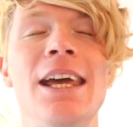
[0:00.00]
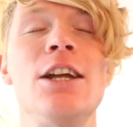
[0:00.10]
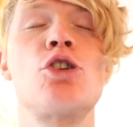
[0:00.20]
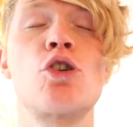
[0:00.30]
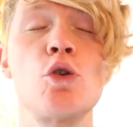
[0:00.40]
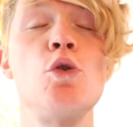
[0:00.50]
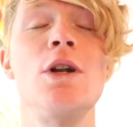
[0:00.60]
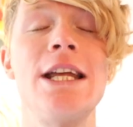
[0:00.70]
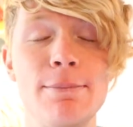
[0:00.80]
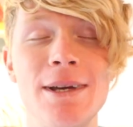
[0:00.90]
It
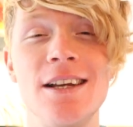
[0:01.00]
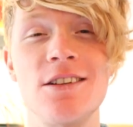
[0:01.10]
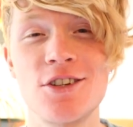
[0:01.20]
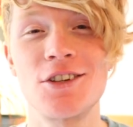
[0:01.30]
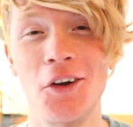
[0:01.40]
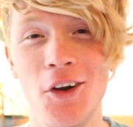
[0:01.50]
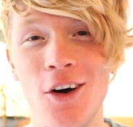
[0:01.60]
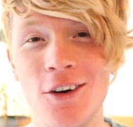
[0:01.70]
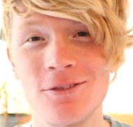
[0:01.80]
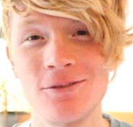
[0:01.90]
truly means a
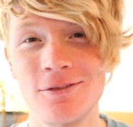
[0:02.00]
lot.